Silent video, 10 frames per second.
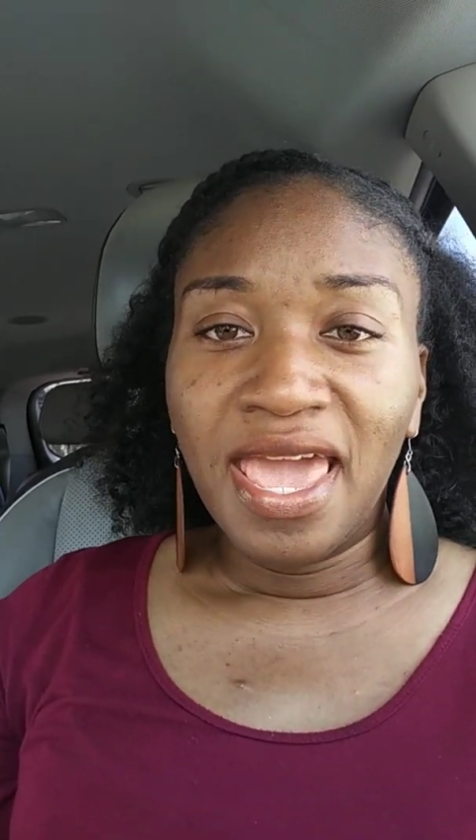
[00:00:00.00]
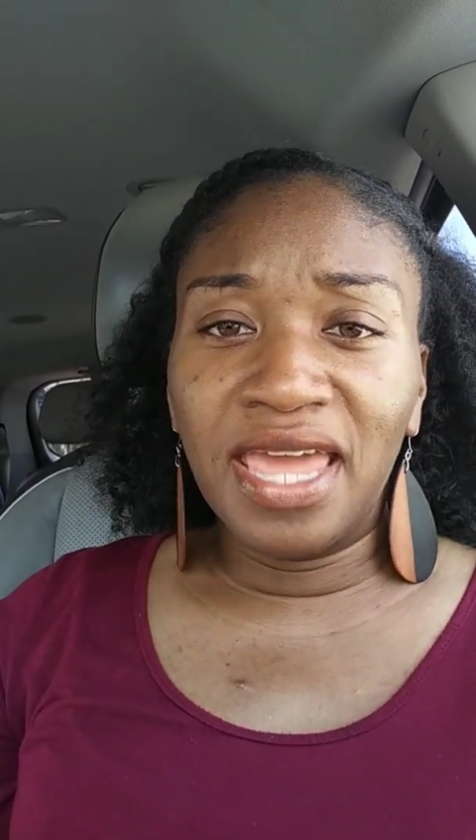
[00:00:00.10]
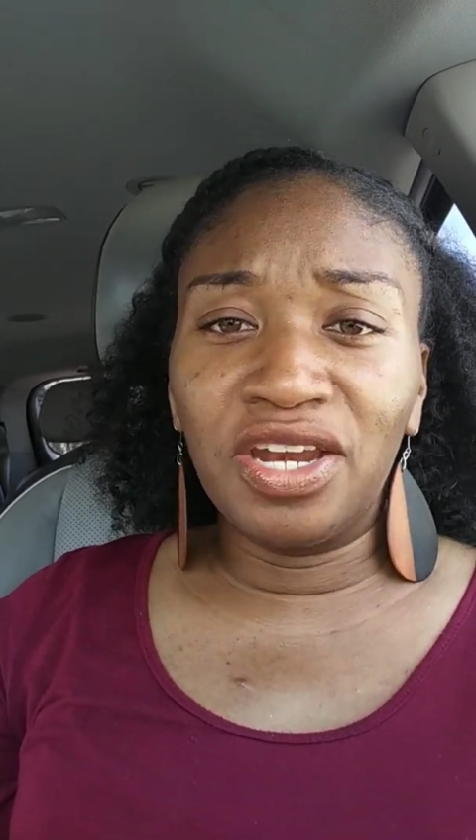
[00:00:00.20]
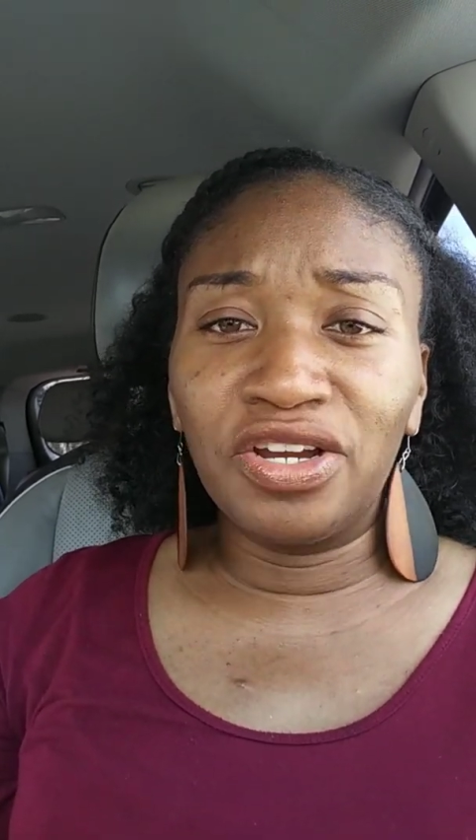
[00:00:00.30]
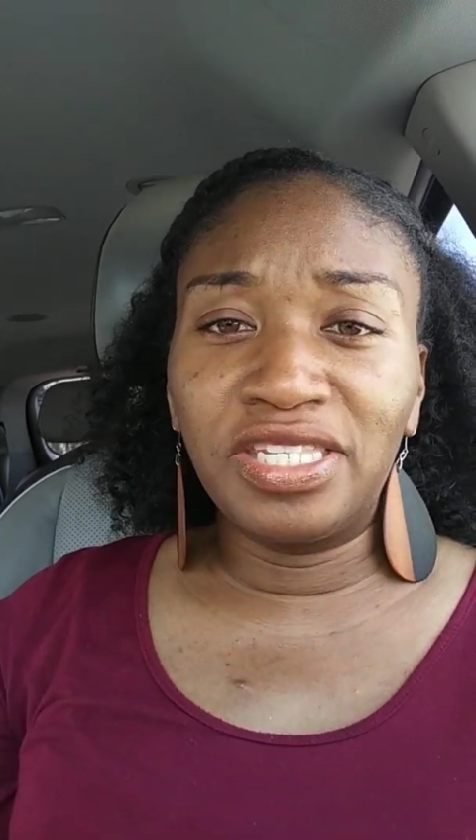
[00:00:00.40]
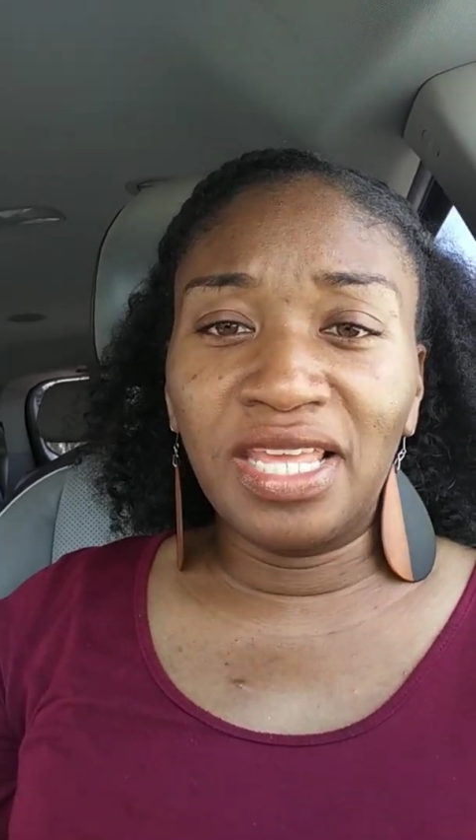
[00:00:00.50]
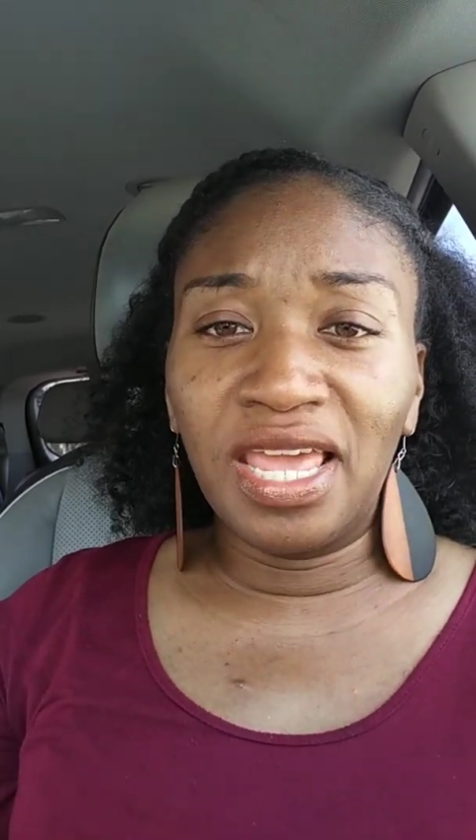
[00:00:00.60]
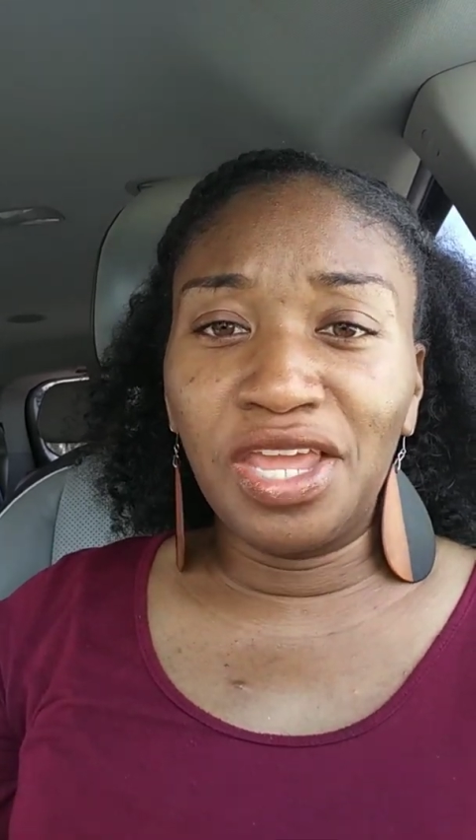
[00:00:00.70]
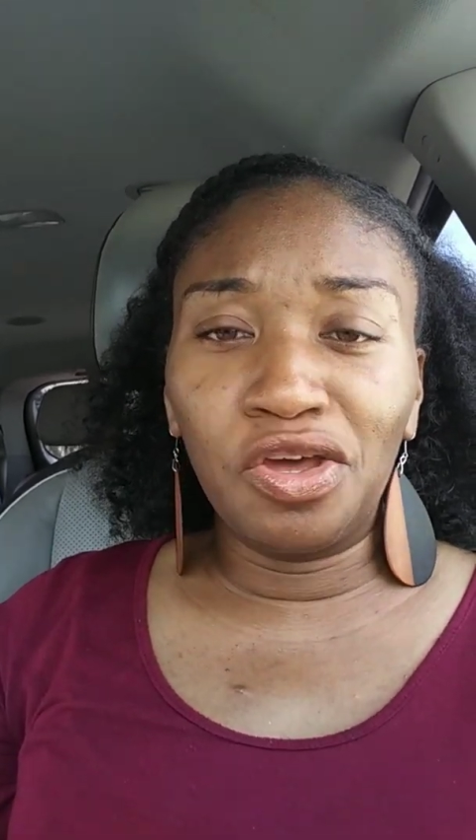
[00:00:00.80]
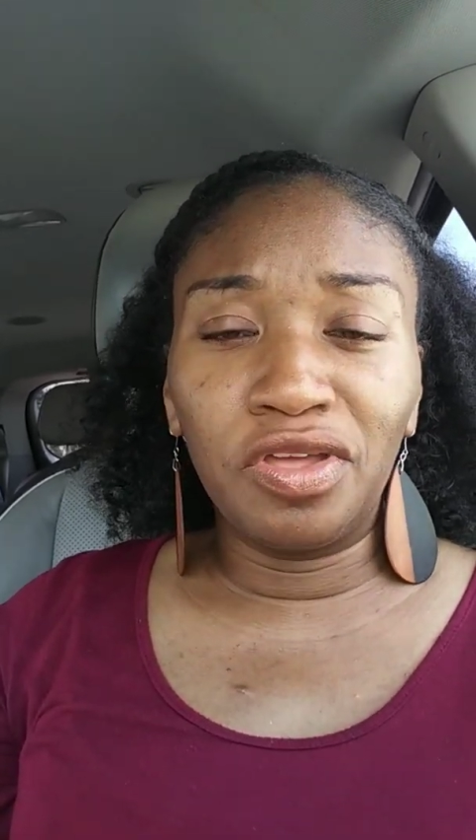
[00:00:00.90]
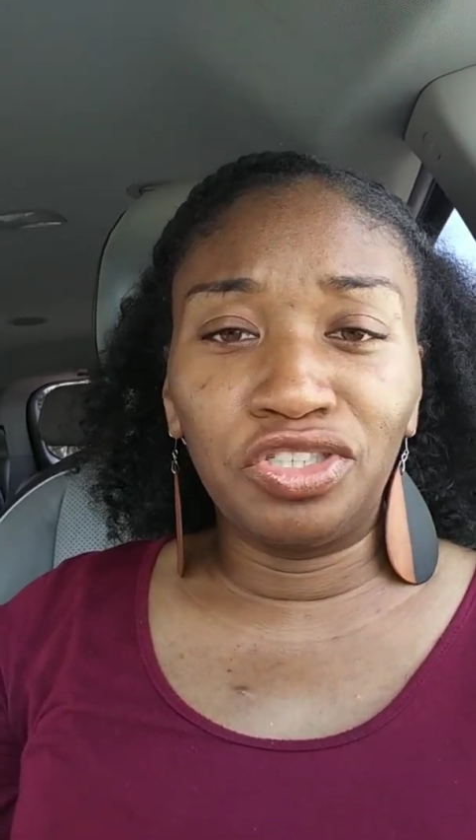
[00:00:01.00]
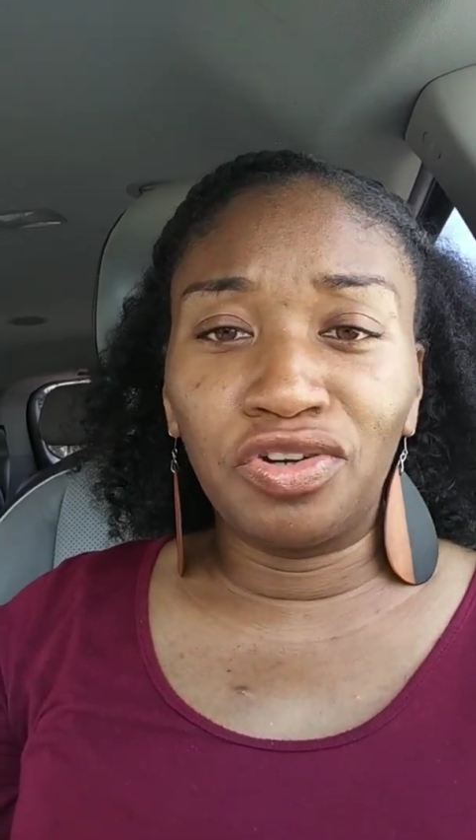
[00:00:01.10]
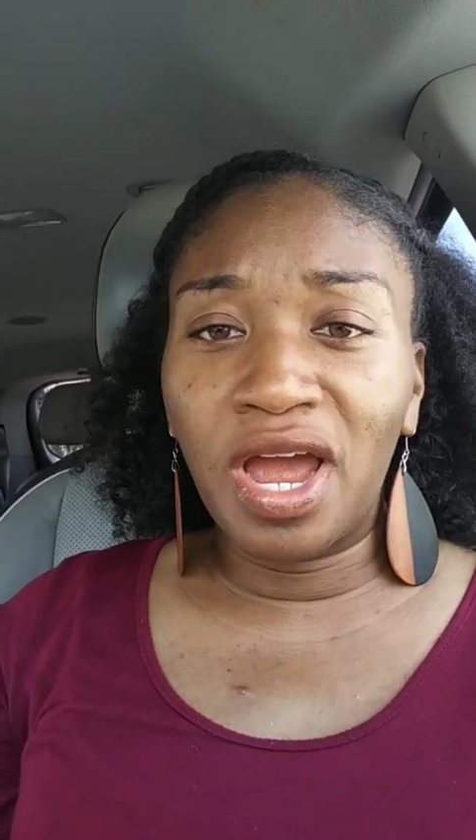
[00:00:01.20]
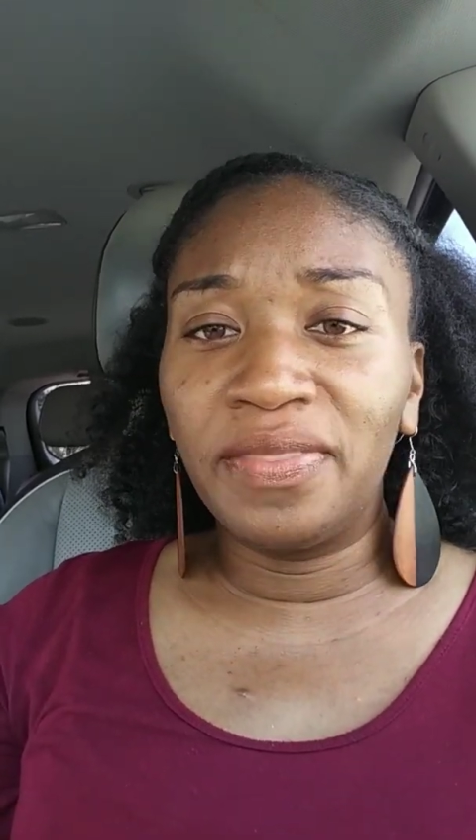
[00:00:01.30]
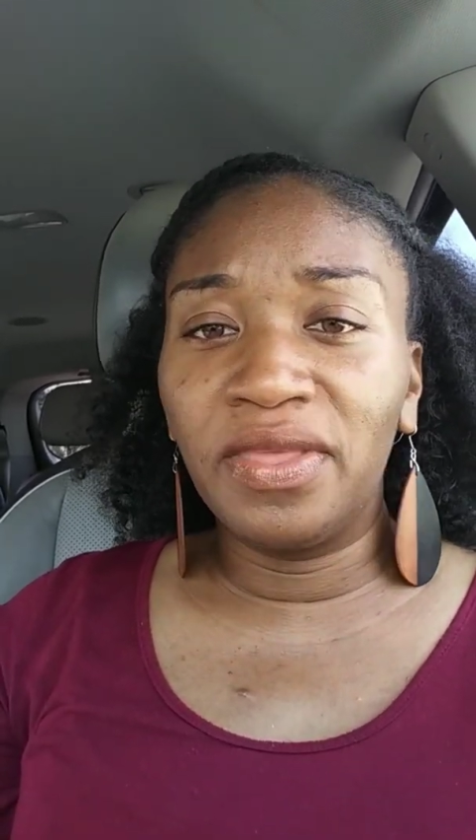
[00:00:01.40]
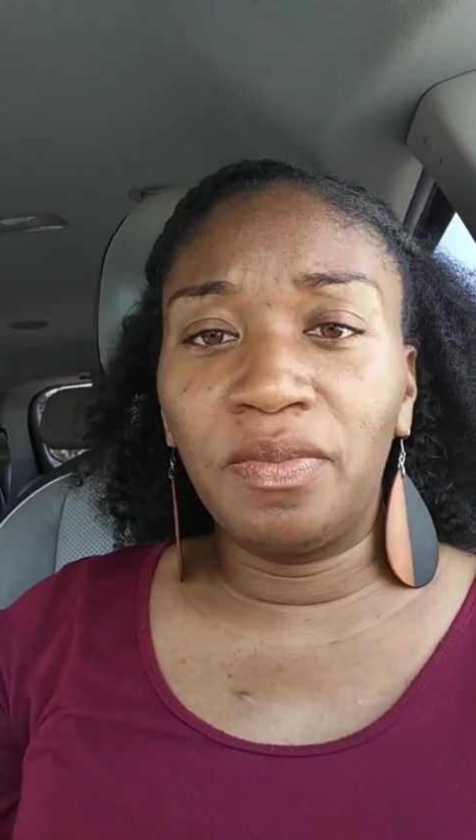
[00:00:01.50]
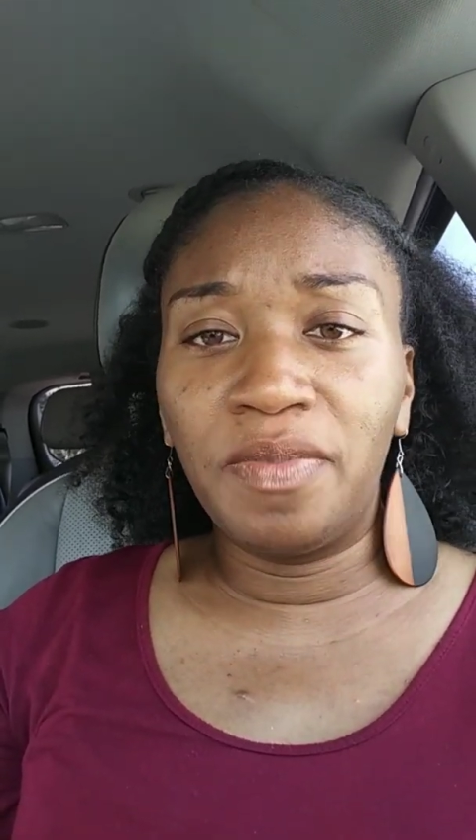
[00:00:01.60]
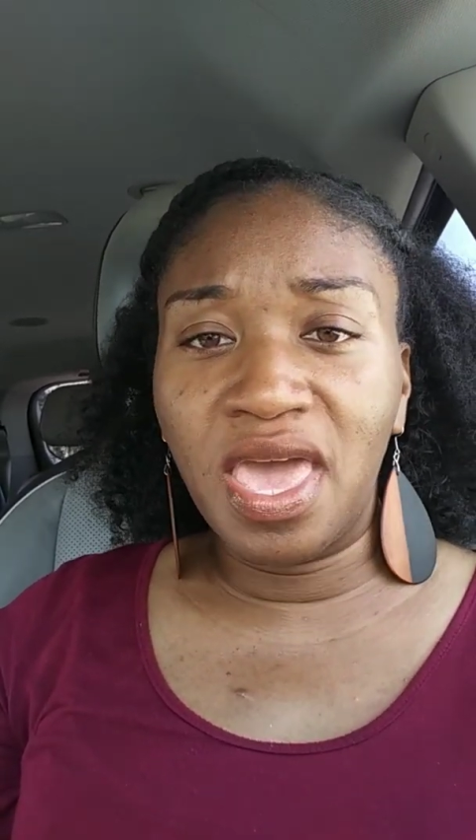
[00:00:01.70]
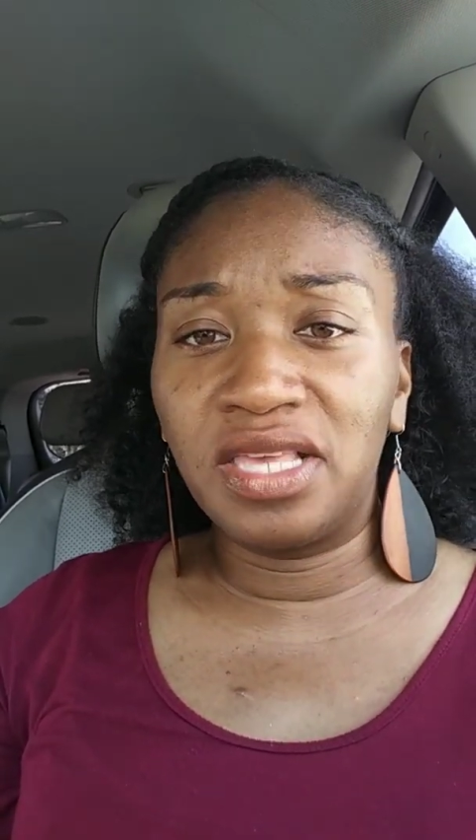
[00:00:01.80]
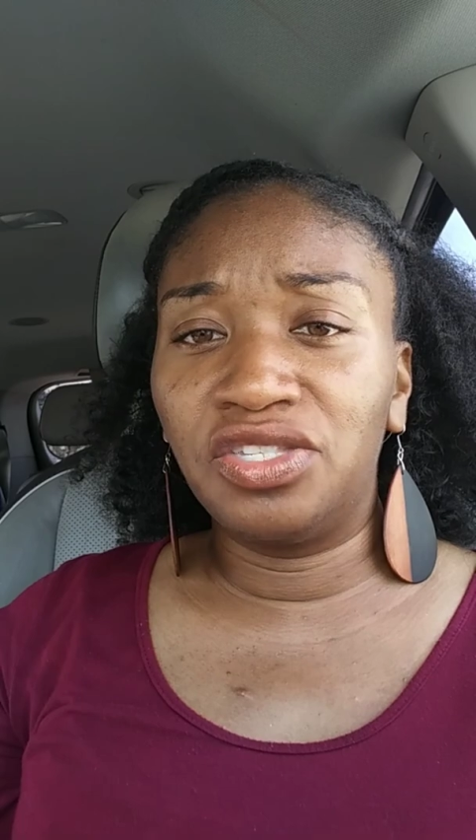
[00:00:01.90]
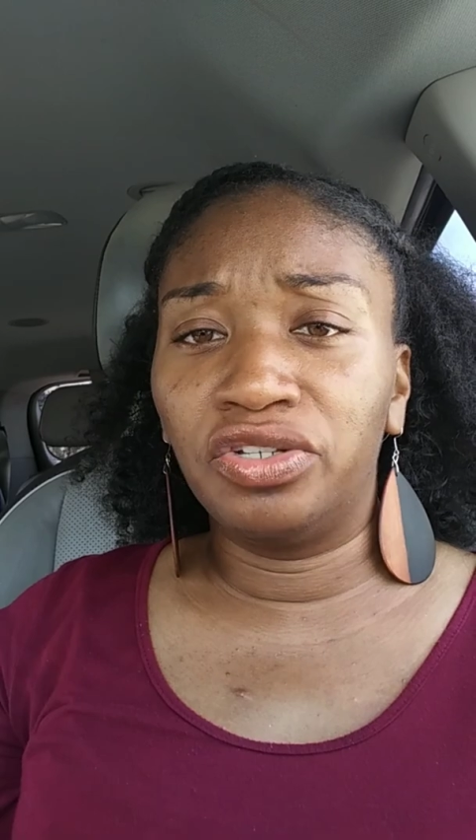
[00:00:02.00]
And they're saying, you know, they're trying their best,